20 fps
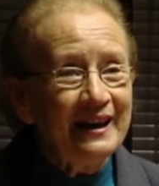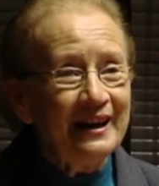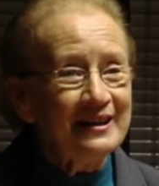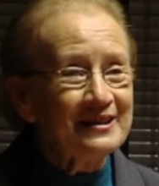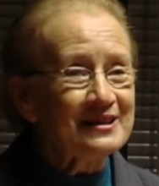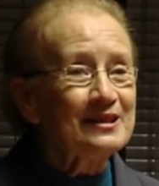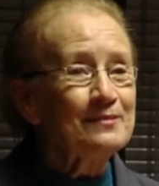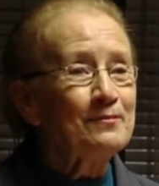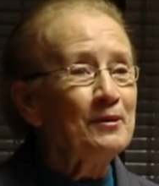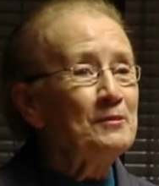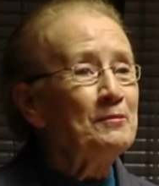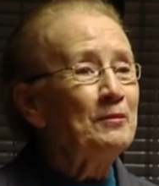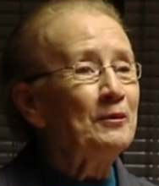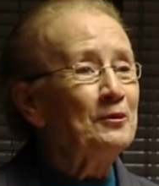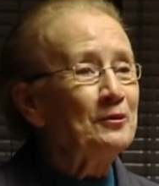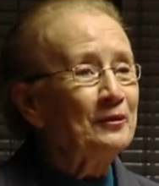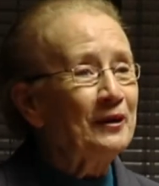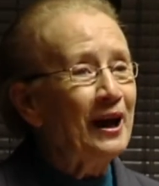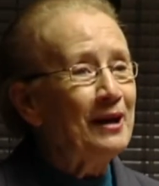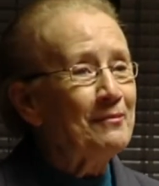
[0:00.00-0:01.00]
and to the people
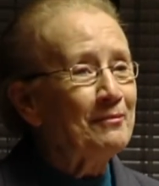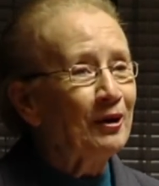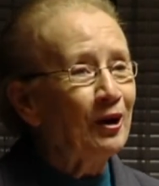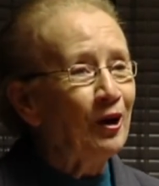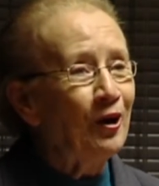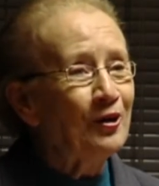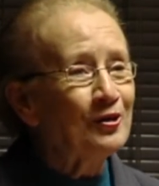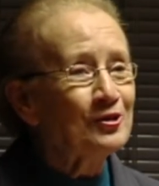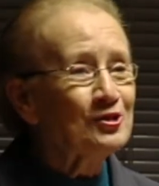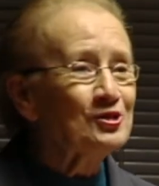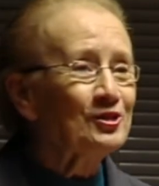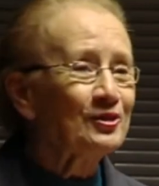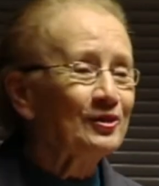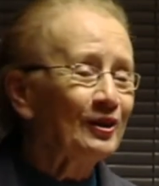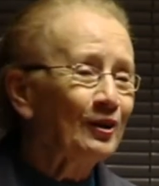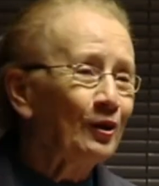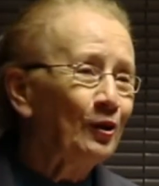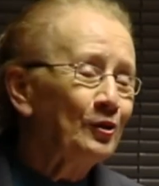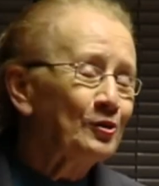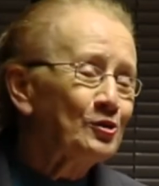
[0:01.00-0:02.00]
who came along to the
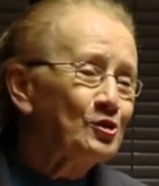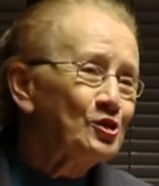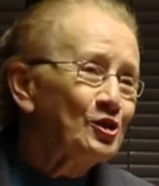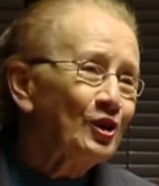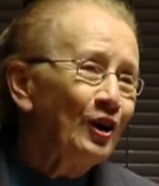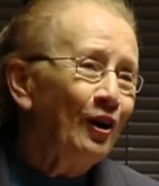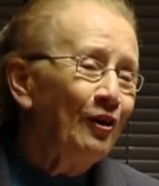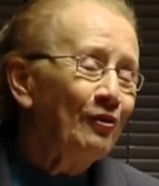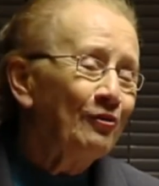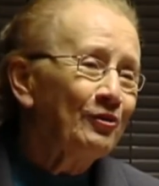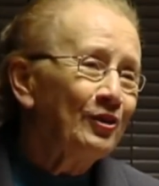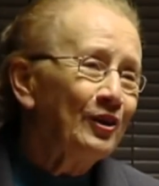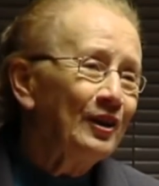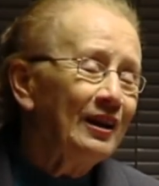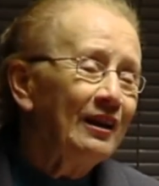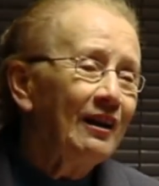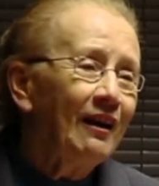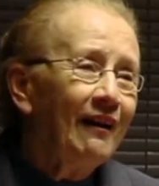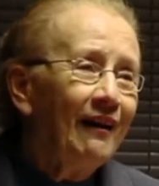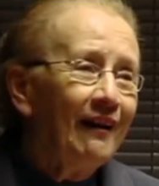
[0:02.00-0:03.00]
launch of
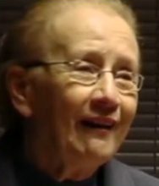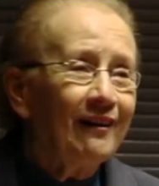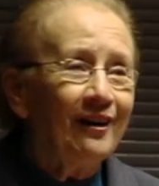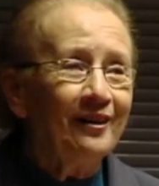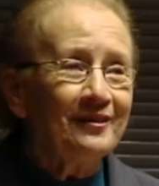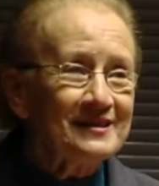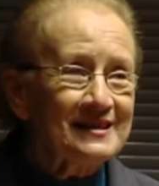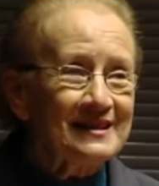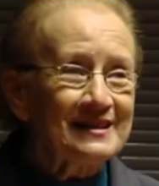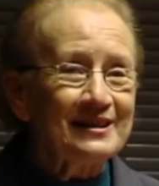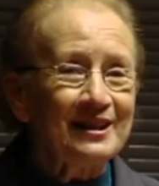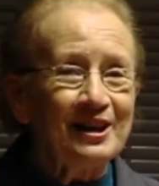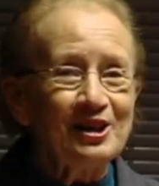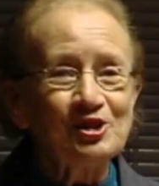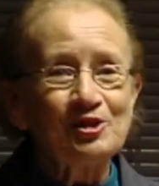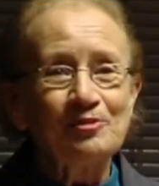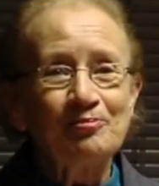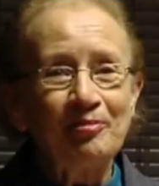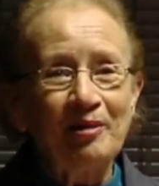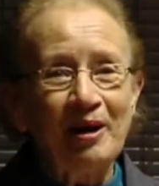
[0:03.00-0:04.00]
the
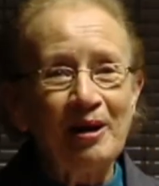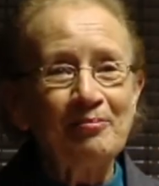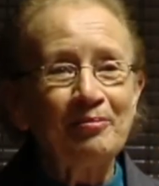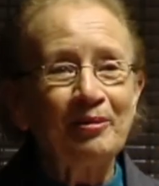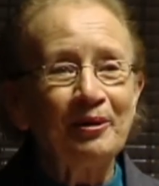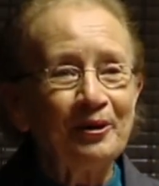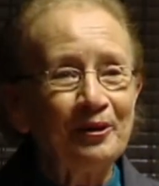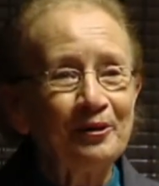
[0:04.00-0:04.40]
consultation paper,